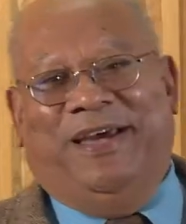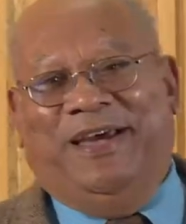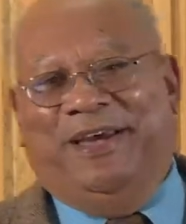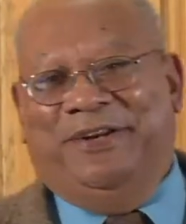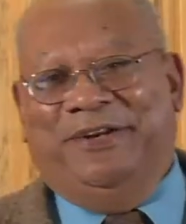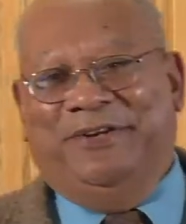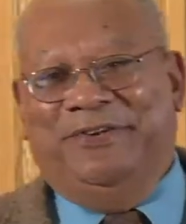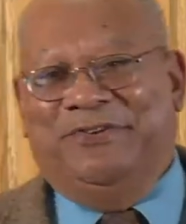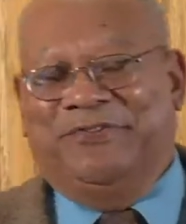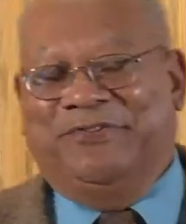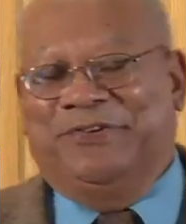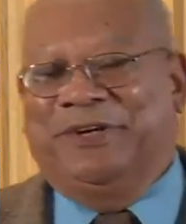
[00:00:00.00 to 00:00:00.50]
I
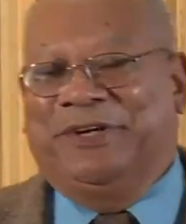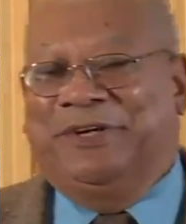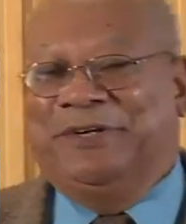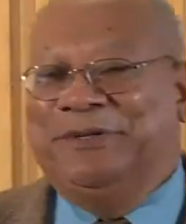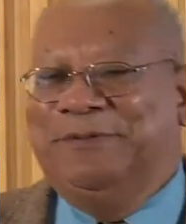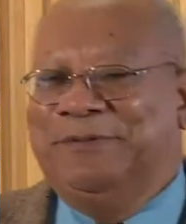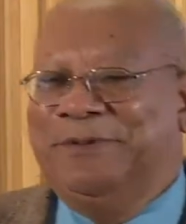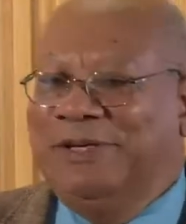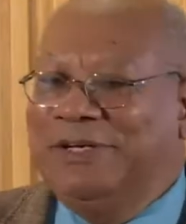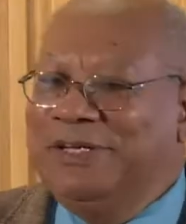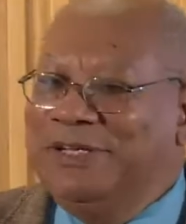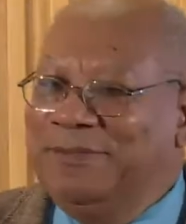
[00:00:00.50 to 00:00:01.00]
don't drink
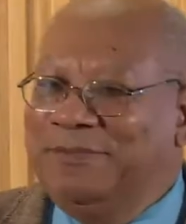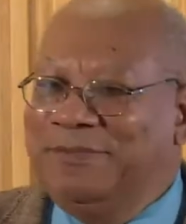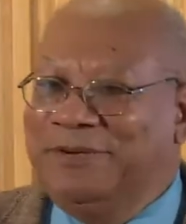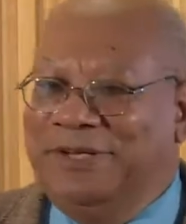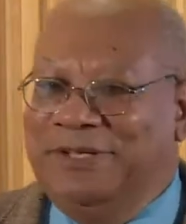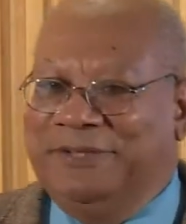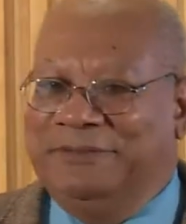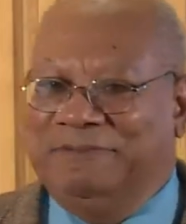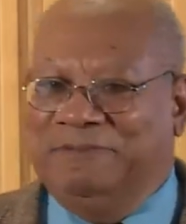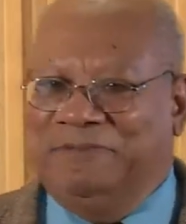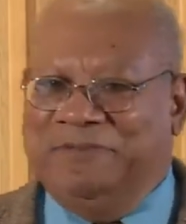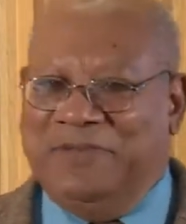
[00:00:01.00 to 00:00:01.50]
Cuba Libre,
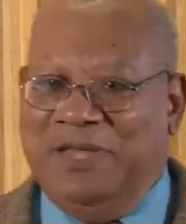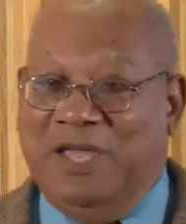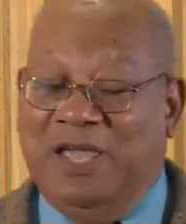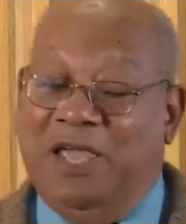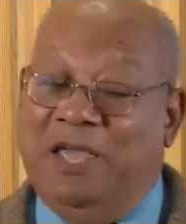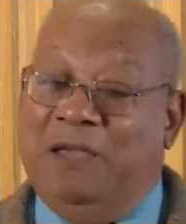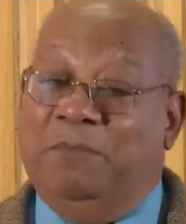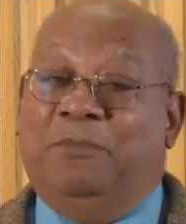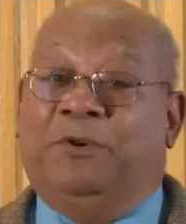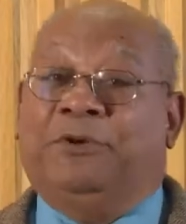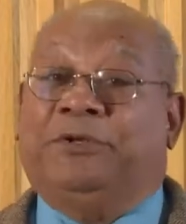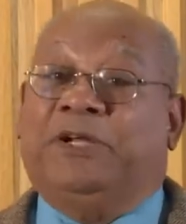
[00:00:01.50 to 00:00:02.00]

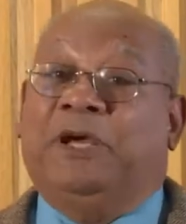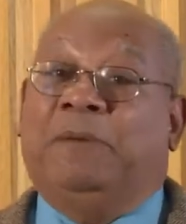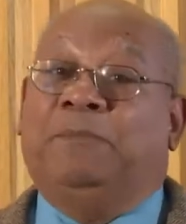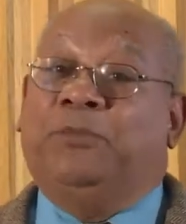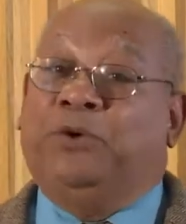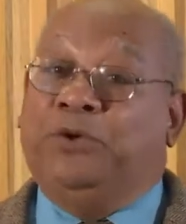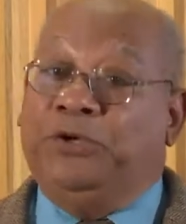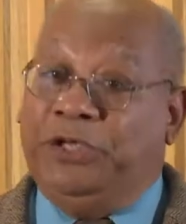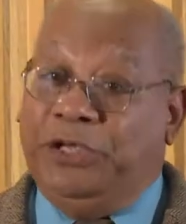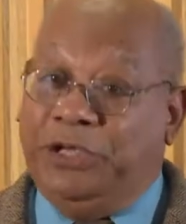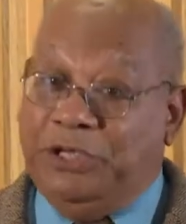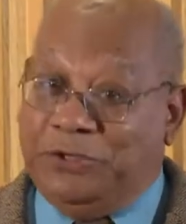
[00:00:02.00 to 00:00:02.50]
but a
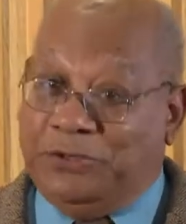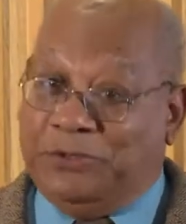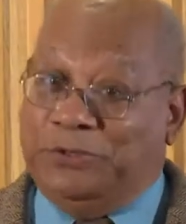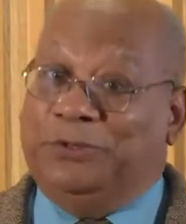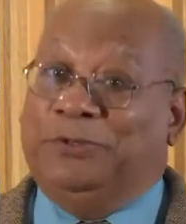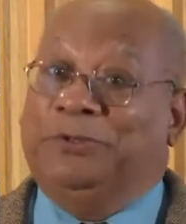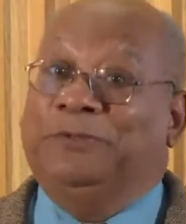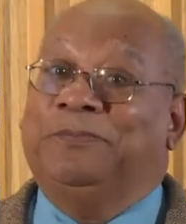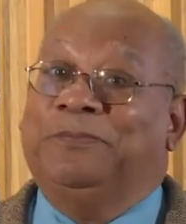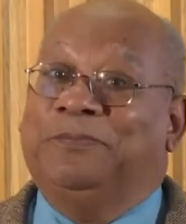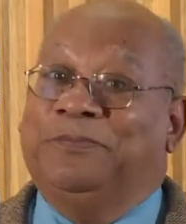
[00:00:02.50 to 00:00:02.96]
mojito